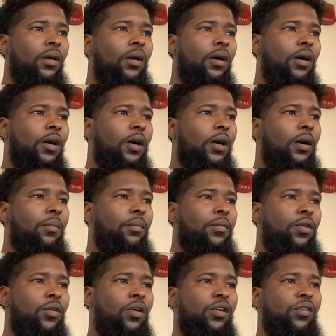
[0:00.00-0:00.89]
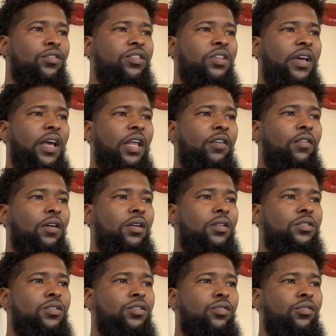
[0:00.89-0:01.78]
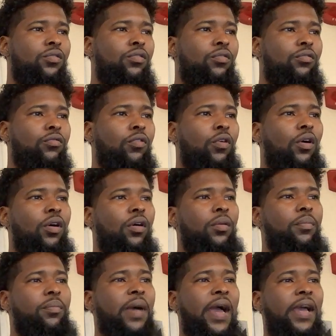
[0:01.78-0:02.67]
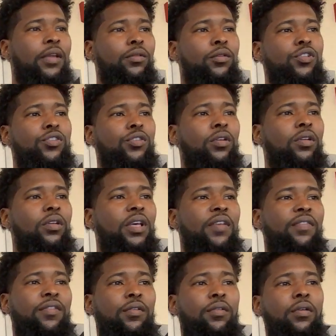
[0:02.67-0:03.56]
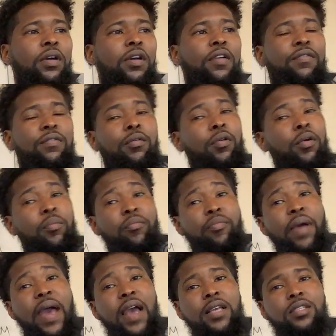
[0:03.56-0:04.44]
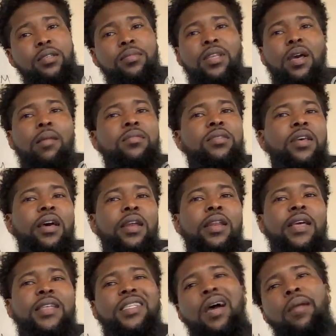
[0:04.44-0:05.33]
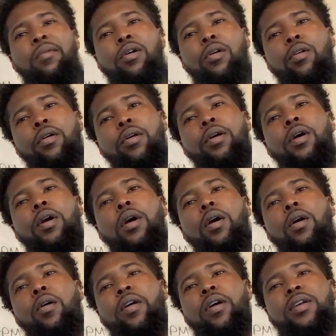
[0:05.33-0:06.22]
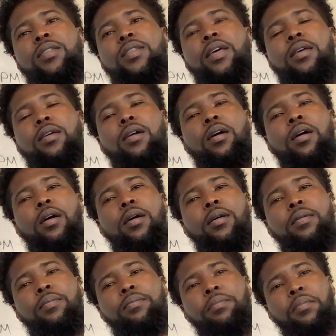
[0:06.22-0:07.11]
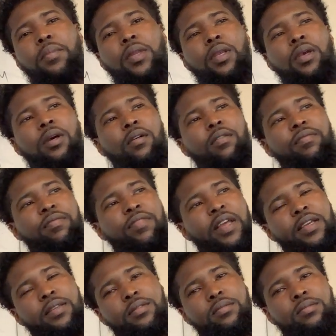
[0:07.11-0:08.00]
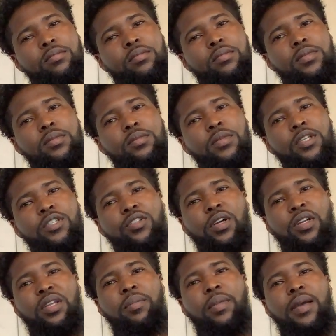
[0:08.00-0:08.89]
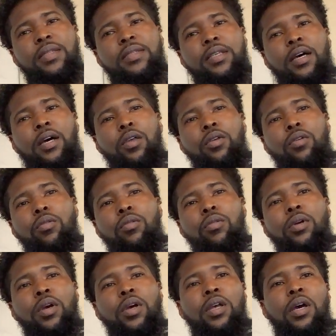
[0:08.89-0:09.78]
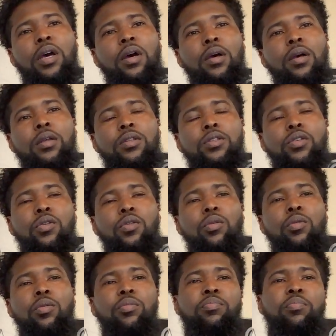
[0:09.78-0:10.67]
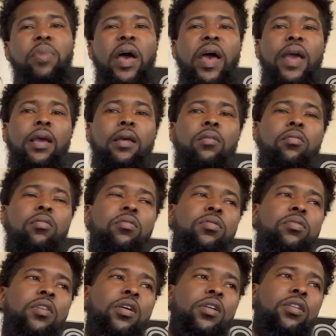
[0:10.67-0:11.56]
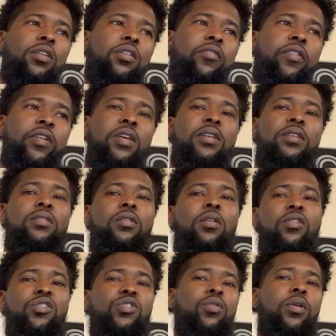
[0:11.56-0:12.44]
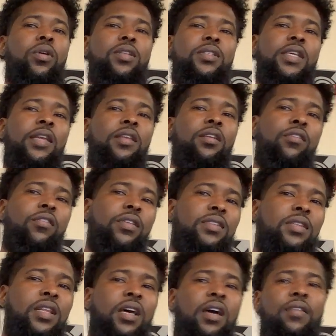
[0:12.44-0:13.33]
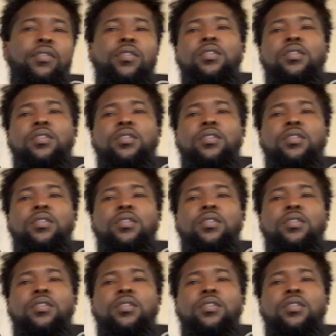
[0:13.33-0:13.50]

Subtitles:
You're going to use your aileron to roll bank neutral. If you are bank, sometimes an examiner or a flight instructor might tell you to bank 30 degrees or 10 degrees left or